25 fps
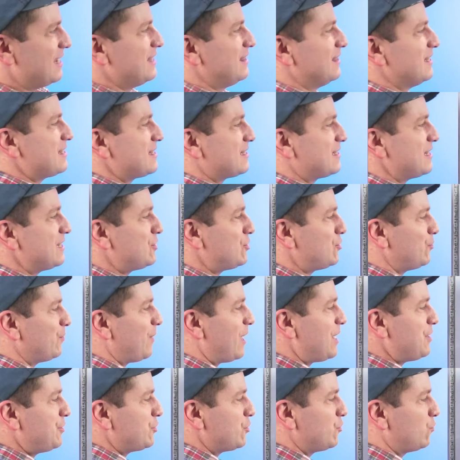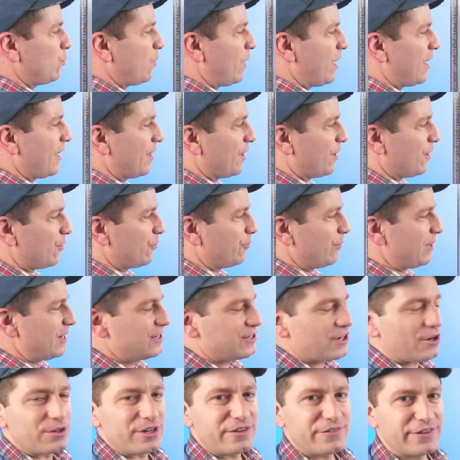in the situation where we
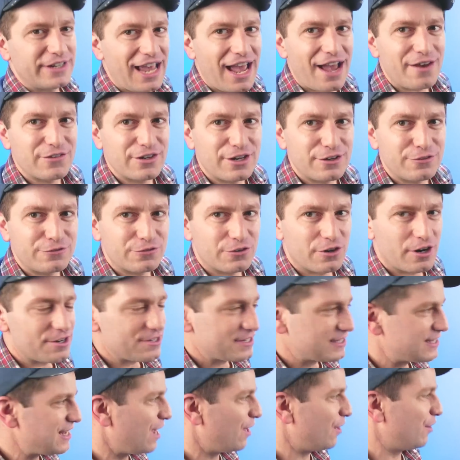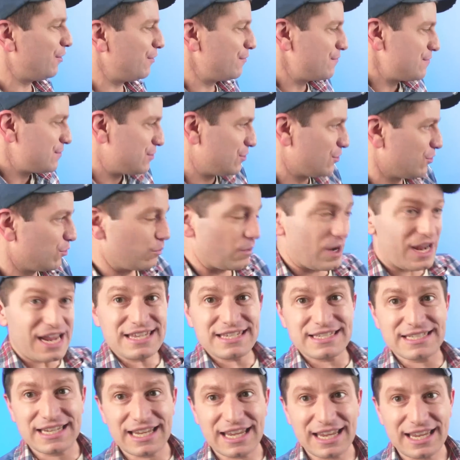don't even have enough for ourselves, you're
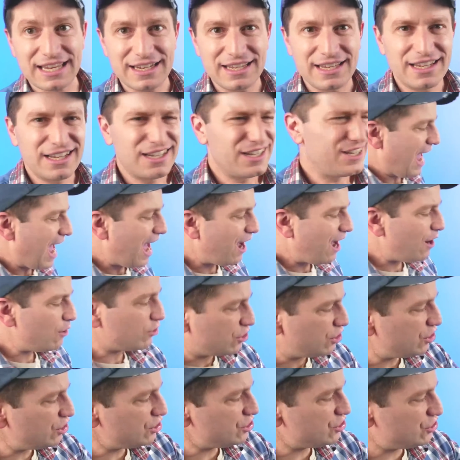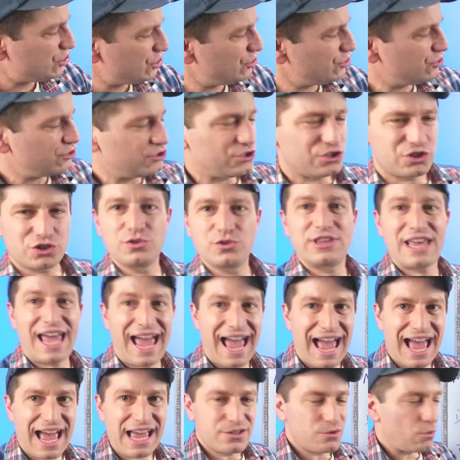wasting it. How could you do
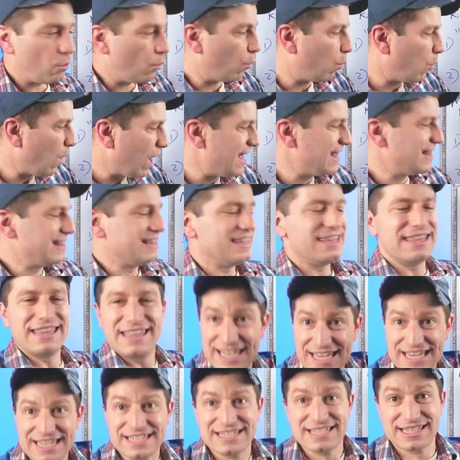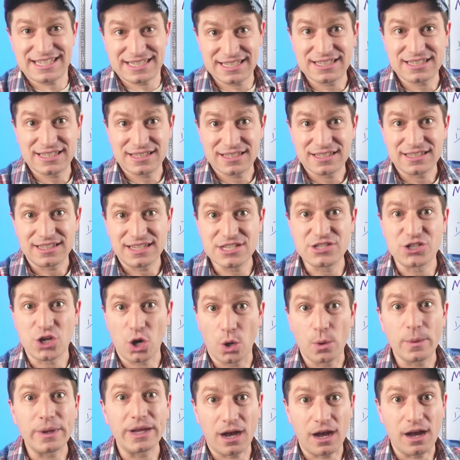that when this is
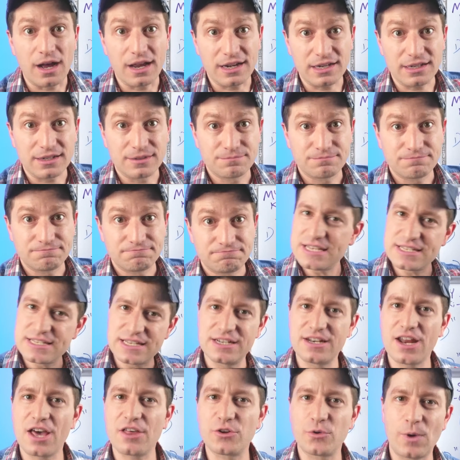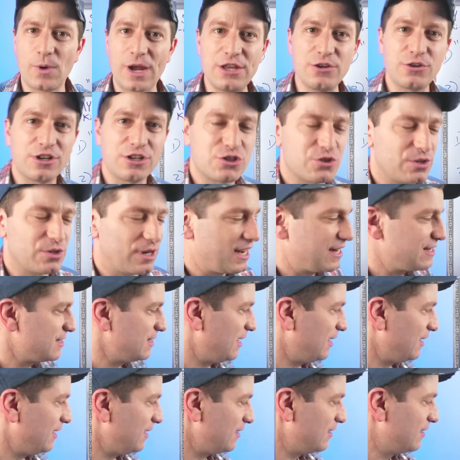going on? Is another way you can
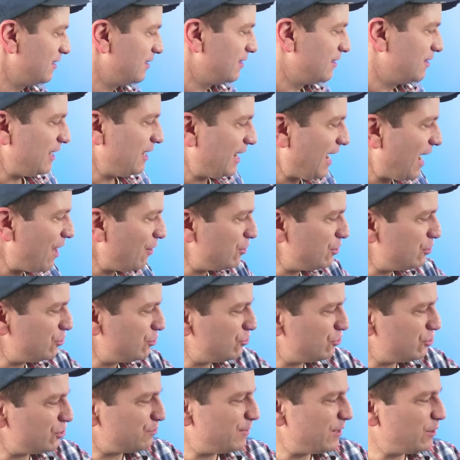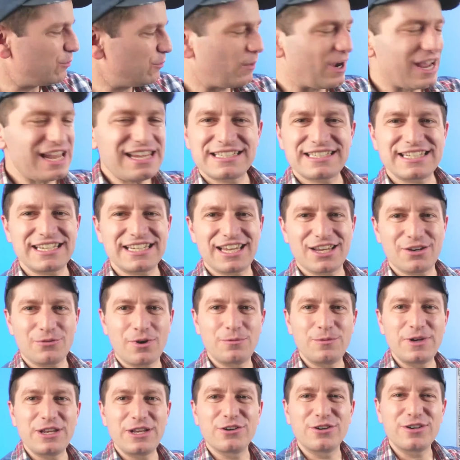translate it. Like, how could you just be wasting it
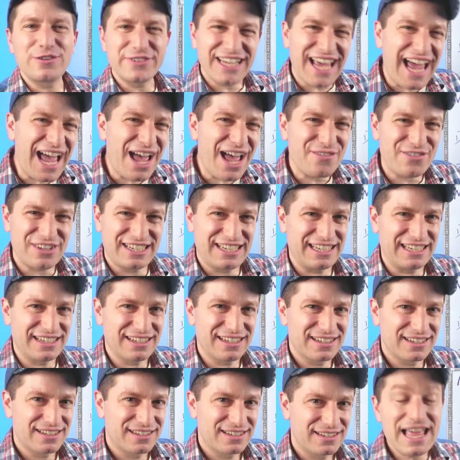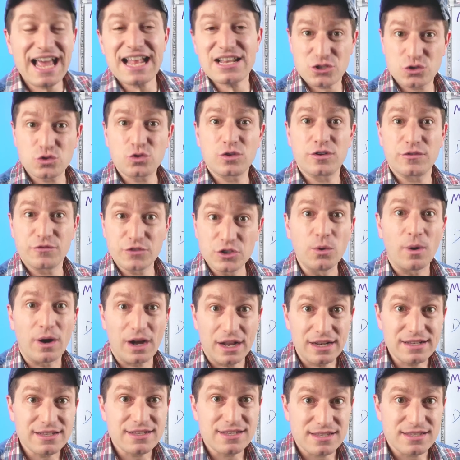when we don't even have any? That sort of
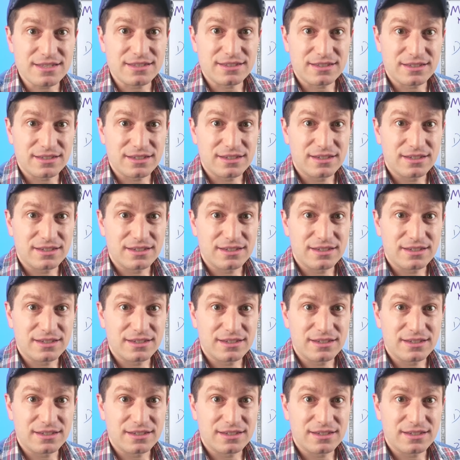nuance.